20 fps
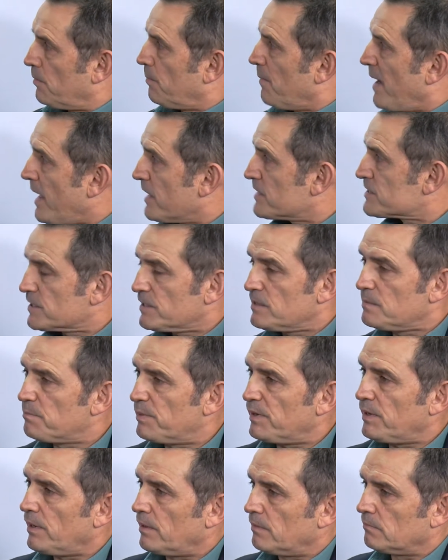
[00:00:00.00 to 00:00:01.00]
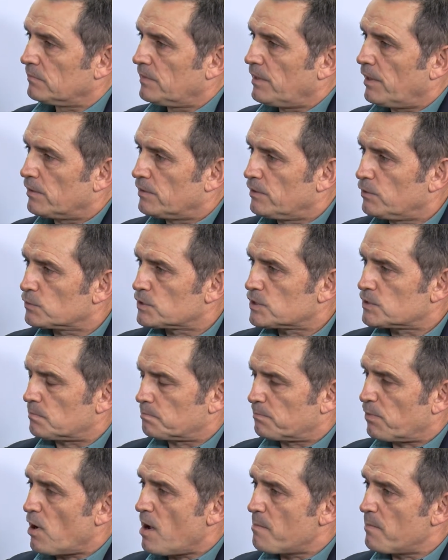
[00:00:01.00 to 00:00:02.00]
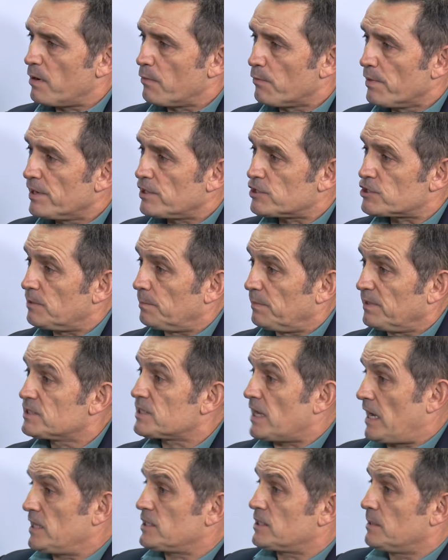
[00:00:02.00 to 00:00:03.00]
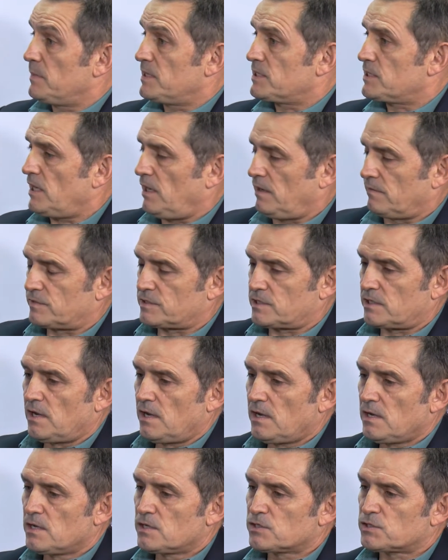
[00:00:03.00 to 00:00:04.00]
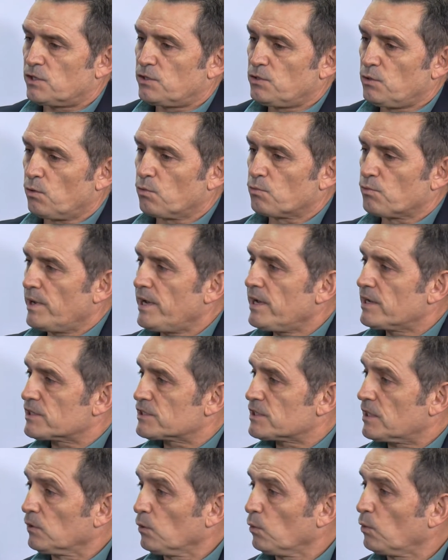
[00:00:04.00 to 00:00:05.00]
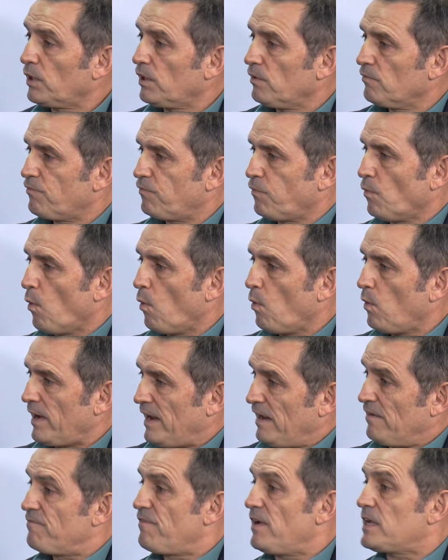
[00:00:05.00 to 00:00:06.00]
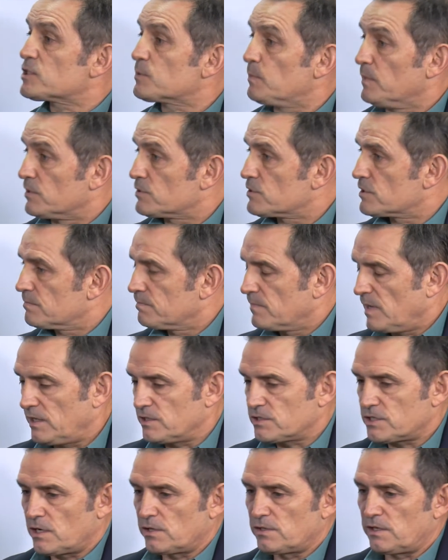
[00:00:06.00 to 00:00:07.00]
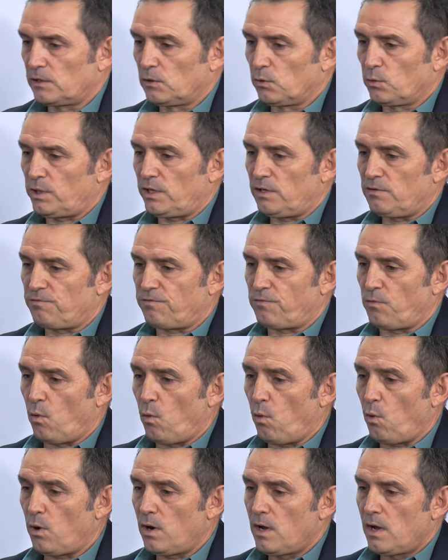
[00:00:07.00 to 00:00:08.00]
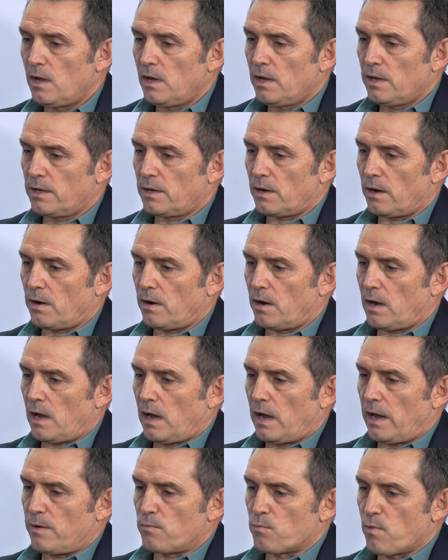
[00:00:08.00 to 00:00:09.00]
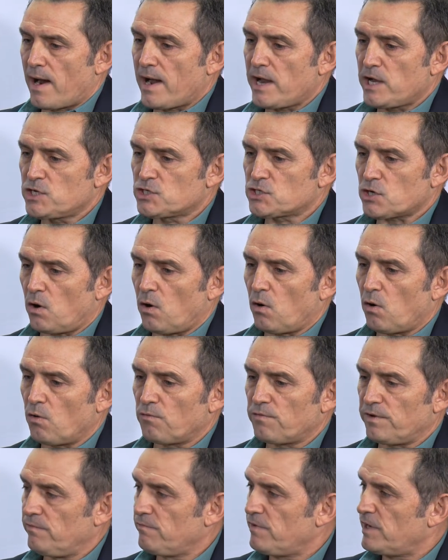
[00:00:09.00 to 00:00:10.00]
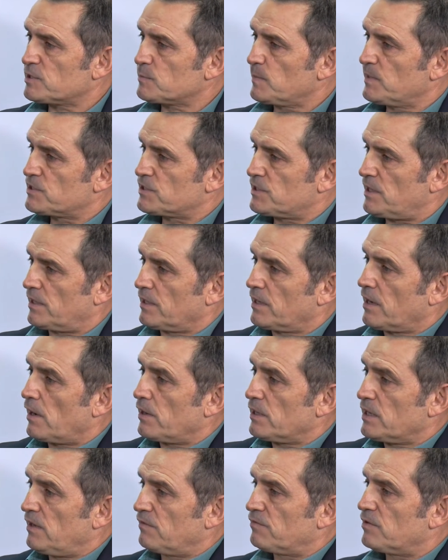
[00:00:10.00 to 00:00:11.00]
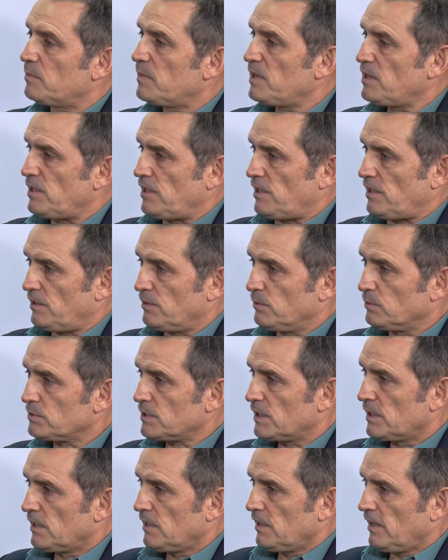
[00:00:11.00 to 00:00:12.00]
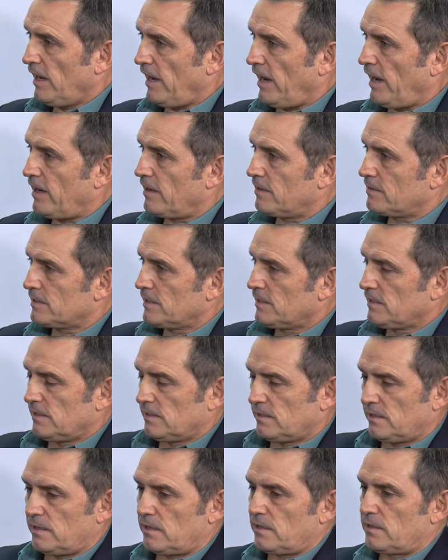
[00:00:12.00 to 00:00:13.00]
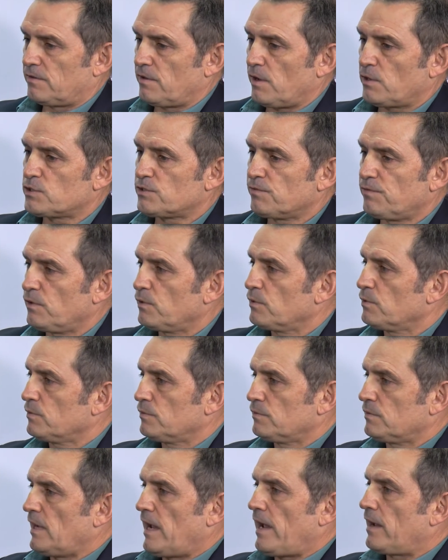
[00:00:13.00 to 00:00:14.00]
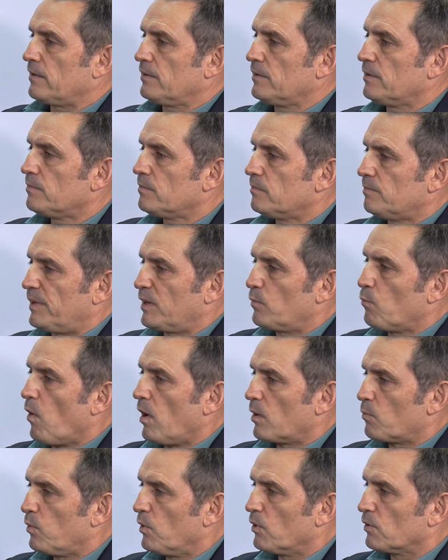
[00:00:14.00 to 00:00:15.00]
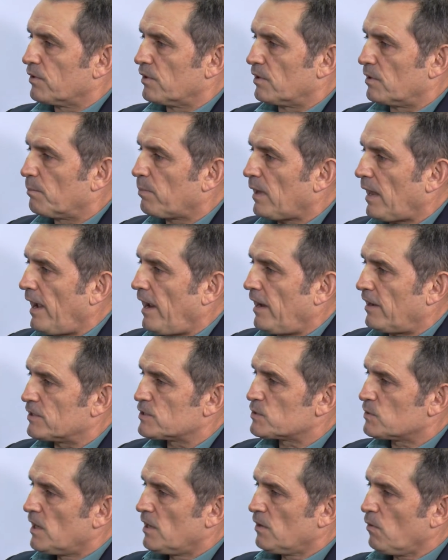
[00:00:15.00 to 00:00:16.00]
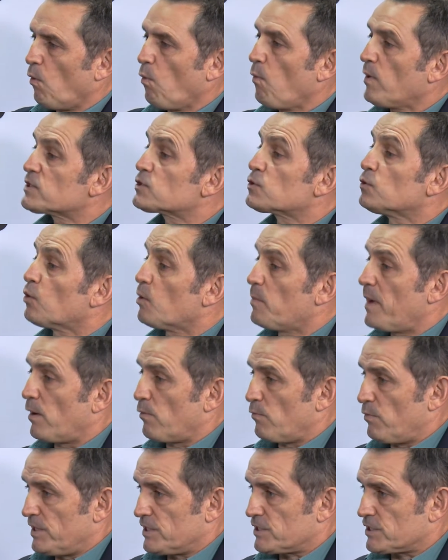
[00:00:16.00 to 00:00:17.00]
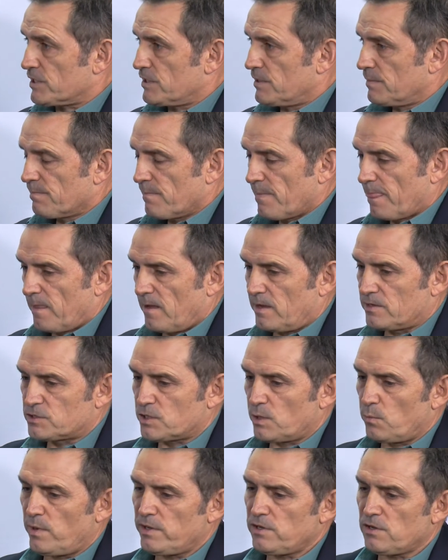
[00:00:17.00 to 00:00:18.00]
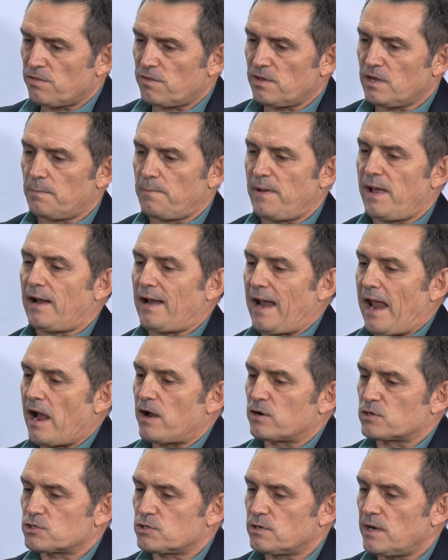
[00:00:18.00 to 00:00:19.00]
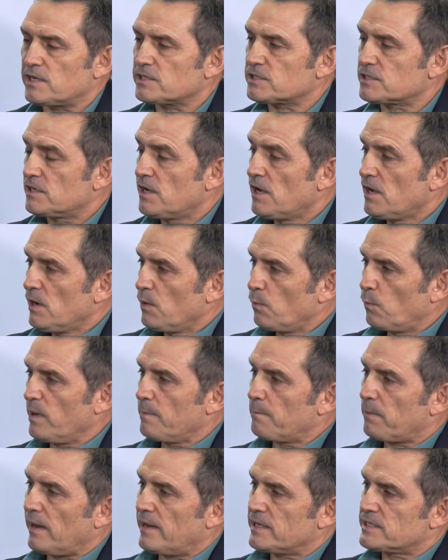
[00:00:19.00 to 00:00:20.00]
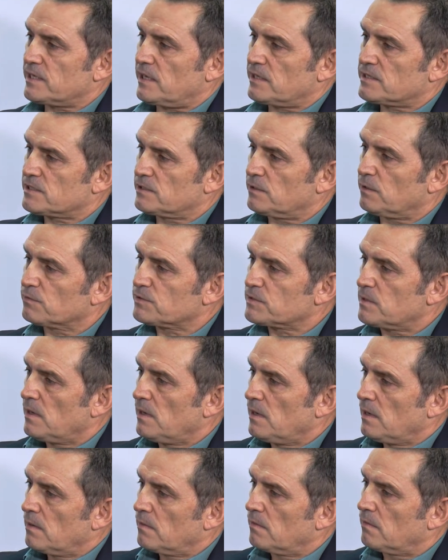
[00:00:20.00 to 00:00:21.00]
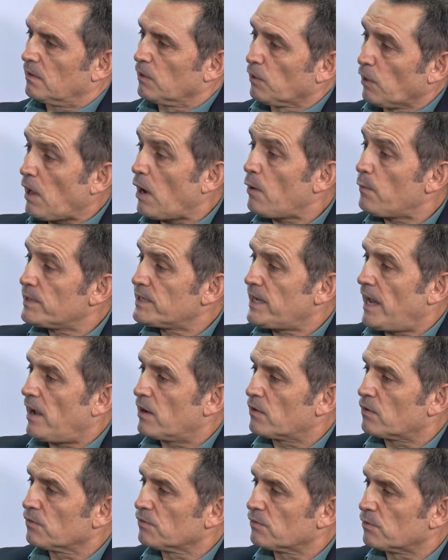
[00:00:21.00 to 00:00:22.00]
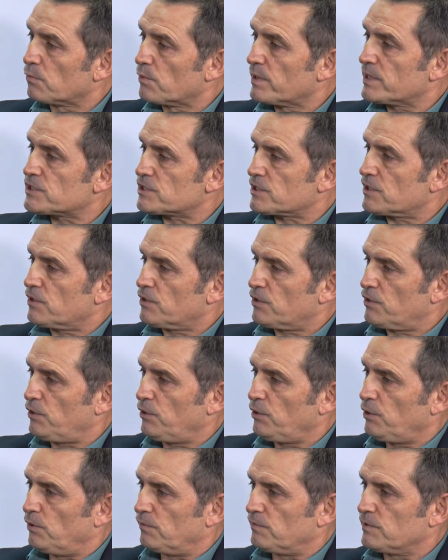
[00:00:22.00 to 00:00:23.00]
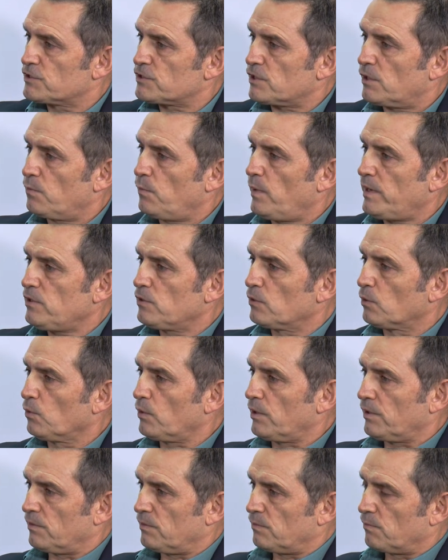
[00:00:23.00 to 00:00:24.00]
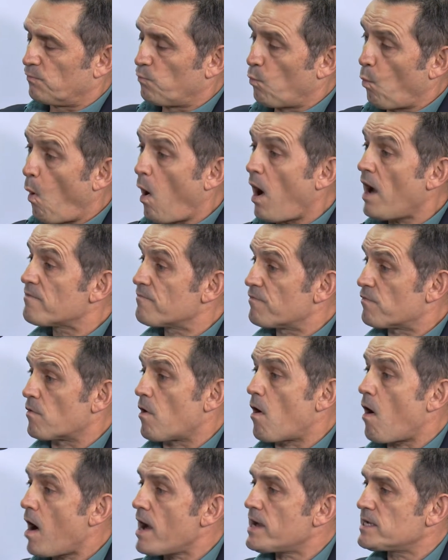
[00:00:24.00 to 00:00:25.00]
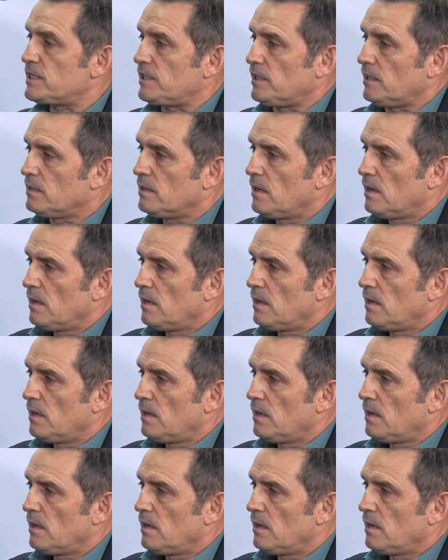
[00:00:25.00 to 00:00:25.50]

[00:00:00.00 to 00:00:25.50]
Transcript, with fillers: the magazine being you know your primary readership is SMSFs, so your readers are looking for investments, and so they're looking for you know a range of investments that are going to give them a yield. And uh, those of you out in the big wide world that are planners always talk about risk, and so when you think about our trust, we place ourselves lower down on the risk curve, and so when you look at the wide variety